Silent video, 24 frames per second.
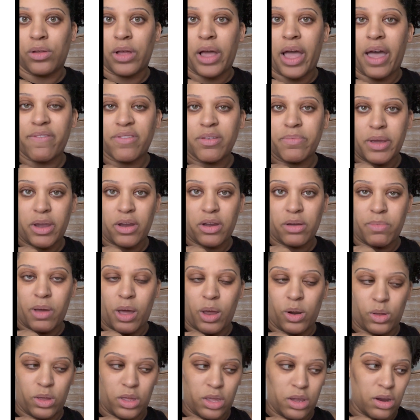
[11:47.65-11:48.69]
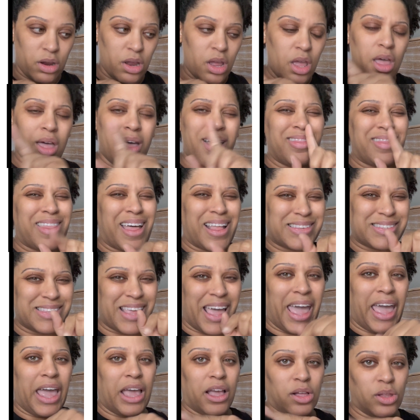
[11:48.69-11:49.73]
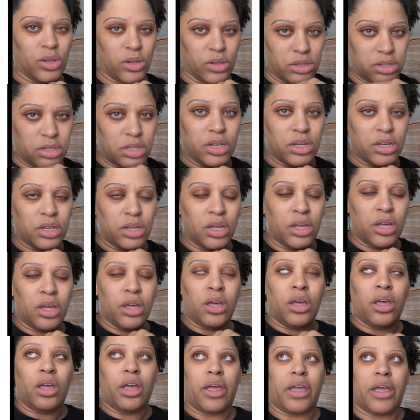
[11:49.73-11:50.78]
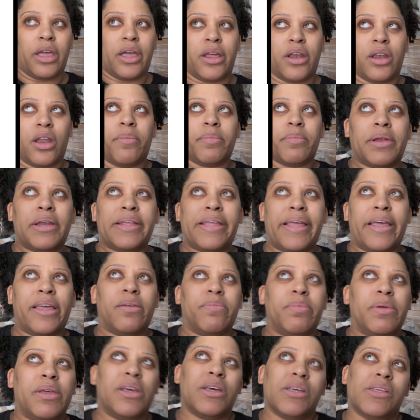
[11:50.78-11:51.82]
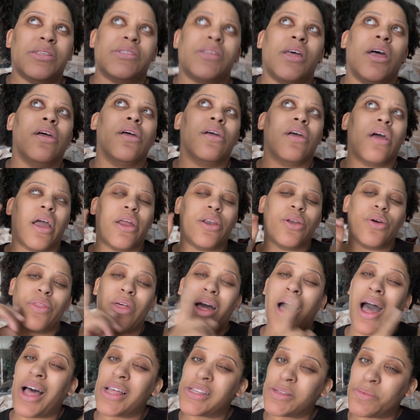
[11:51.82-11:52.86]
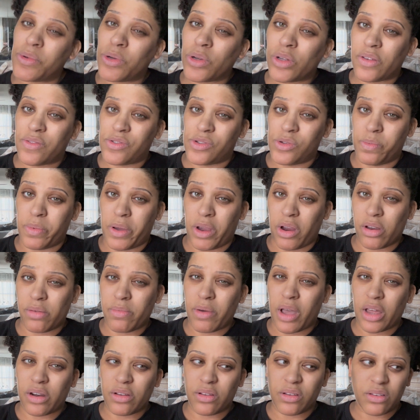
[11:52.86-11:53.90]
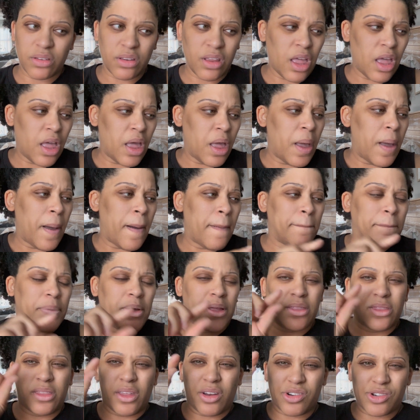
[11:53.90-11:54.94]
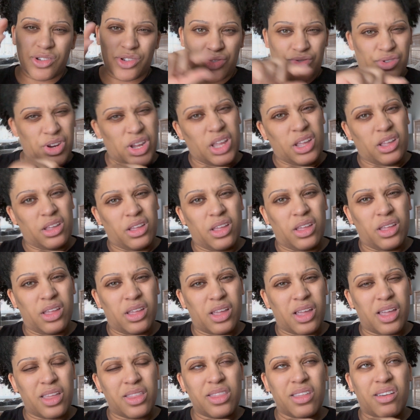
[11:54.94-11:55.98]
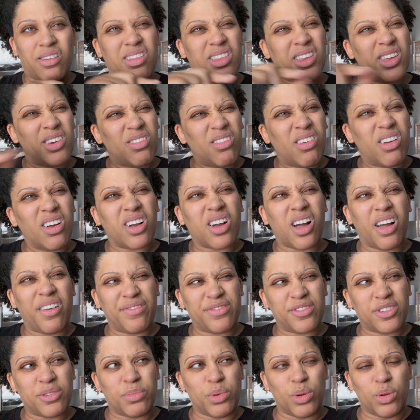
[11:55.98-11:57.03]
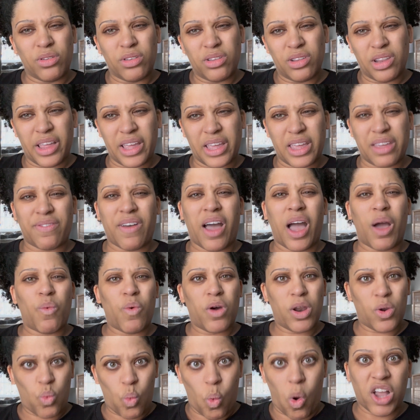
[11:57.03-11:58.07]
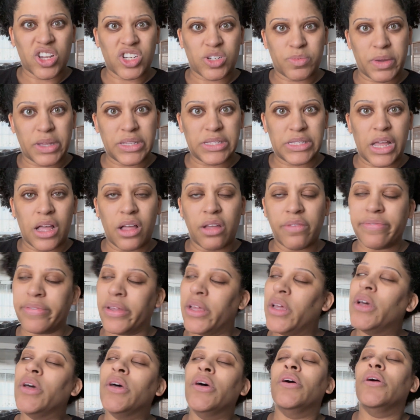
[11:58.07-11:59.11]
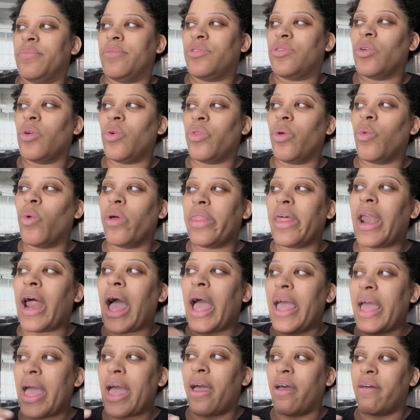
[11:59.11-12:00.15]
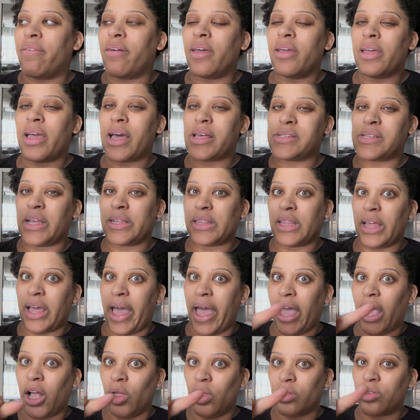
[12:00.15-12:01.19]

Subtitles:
I have a peri bottle here that's angled, and I'm take it because I know the hospital gives you peri bottles, but they're straight and they're a little uncomfortable. Like if I want to wash myself. So the one that I have has like the angle.